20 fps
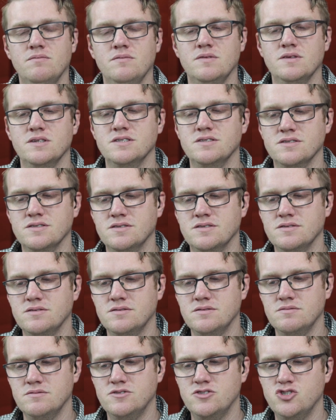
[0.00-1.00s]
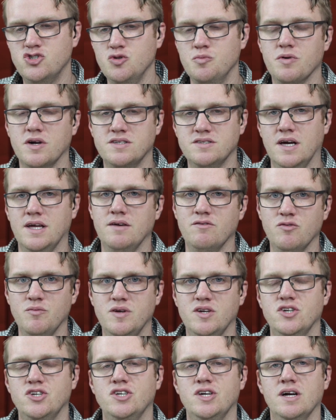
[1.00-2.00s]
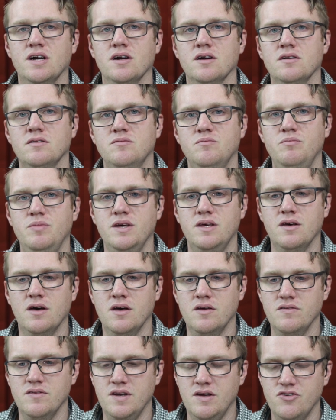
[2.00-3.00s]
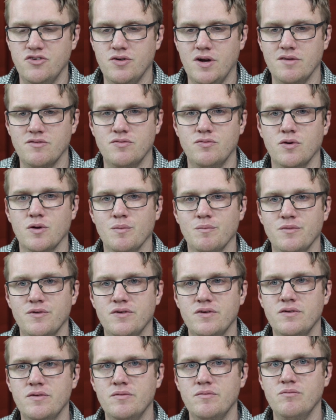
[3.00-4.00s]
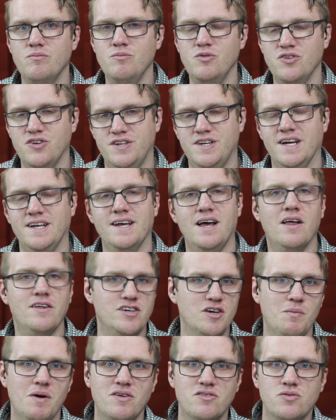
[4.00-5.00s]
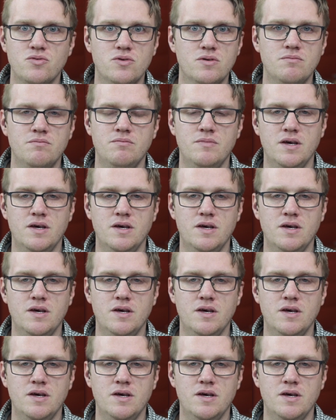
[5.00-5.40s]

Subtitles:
This is super exciting for me to share because it has transformed music technology at my school.